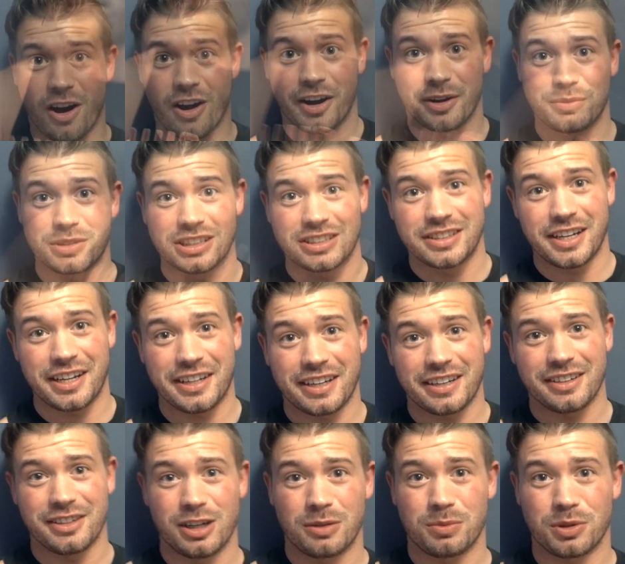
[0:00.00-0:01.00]
All right,
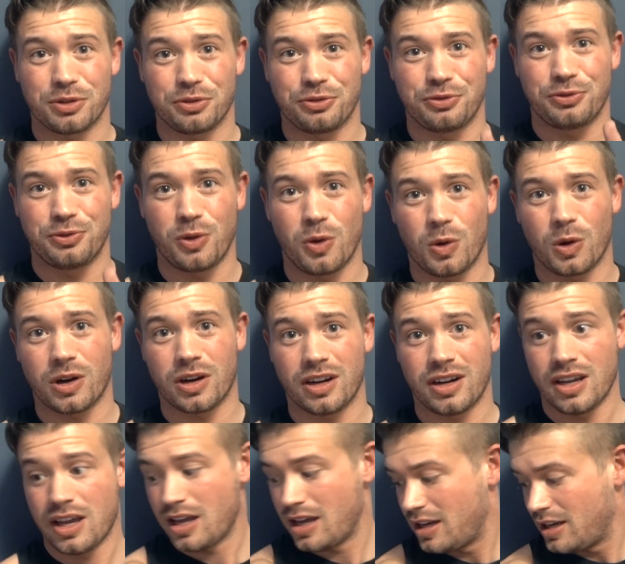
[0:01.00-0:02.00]
mistake number 4